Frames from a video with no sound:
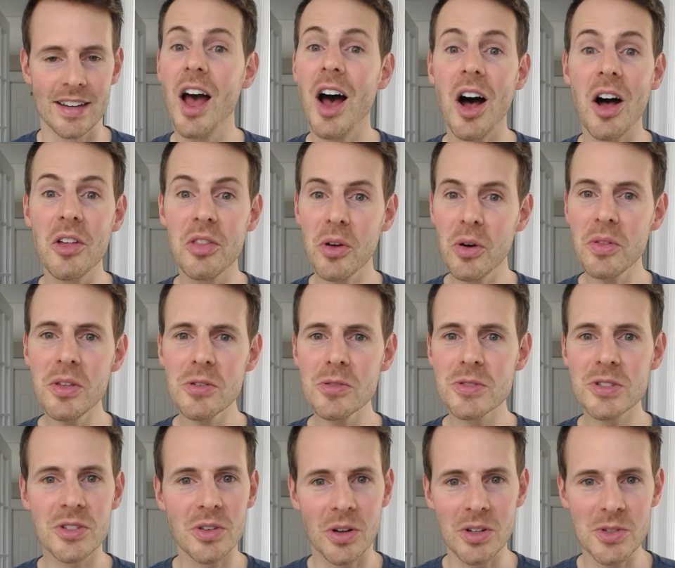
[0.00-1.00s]
Although the
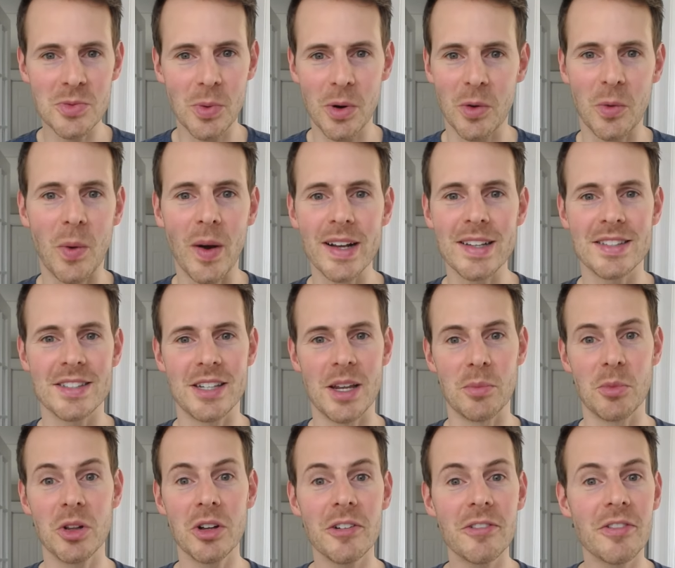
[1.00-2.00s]
results were quite
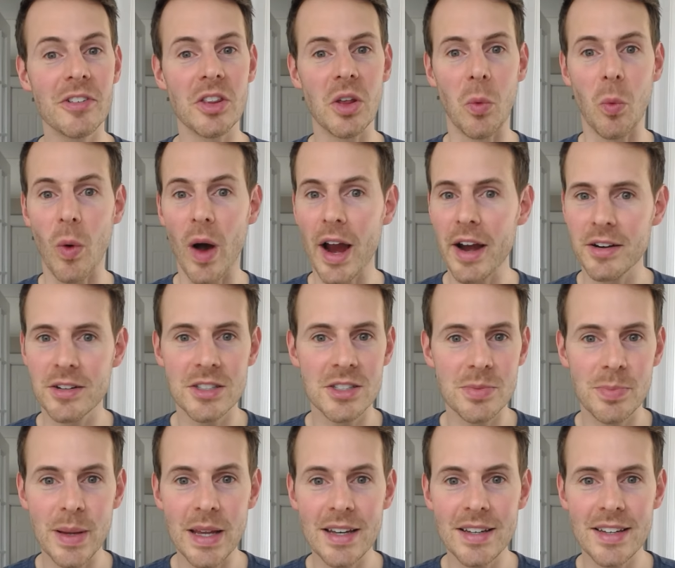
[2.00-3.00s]
similar for the wired
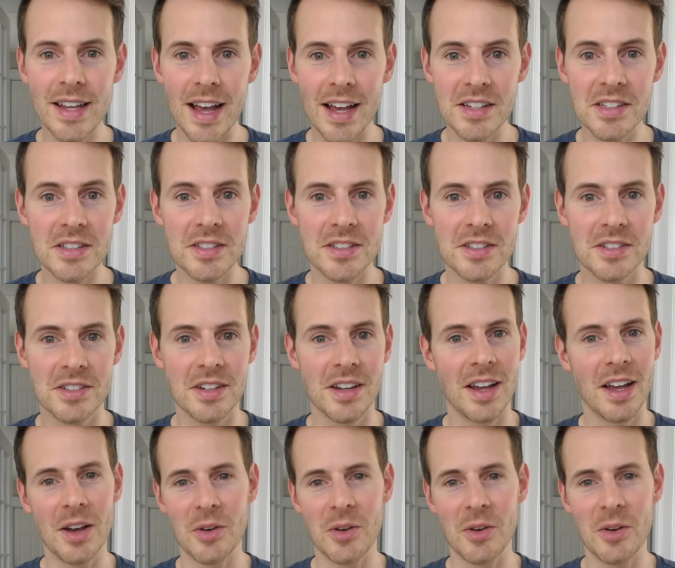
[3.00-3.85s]
speed tests,